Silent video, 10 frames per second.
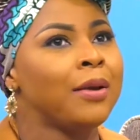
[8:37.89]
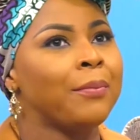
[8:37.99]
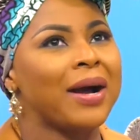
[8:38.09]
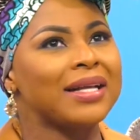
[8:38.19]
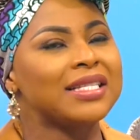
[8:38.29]

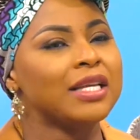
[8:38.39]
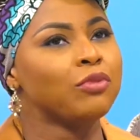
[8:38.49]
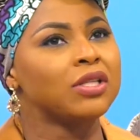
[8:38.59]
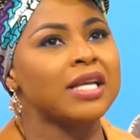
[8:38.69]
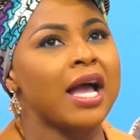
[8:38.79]
Party
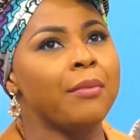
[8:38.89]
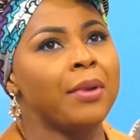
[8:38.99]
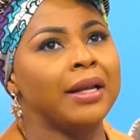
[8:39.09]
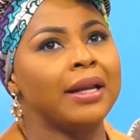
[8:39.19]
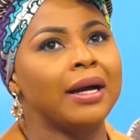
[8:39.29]
mu time
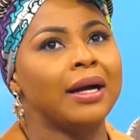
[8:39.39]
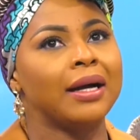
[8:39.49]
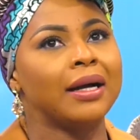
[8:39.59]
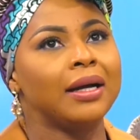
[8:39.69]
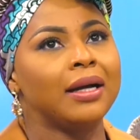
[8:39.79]
and
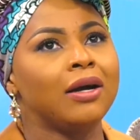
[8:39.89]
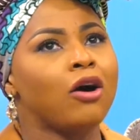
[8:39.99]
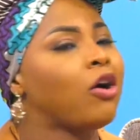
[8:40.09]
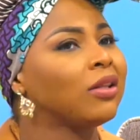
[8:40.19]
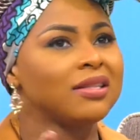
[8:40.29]

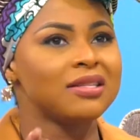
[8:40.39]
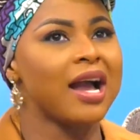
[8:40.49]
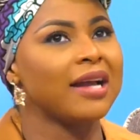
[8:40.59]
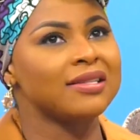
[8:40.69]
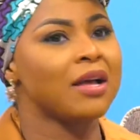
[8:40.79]
all these
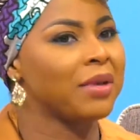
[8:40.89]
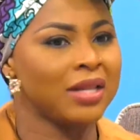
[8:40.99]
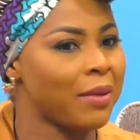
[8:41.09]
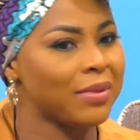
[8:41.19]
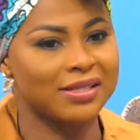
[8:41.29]
guys. Na me
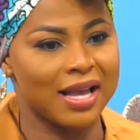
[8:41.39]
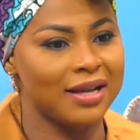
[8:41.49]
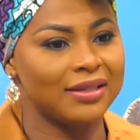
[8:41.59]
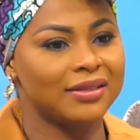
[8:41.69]
sa.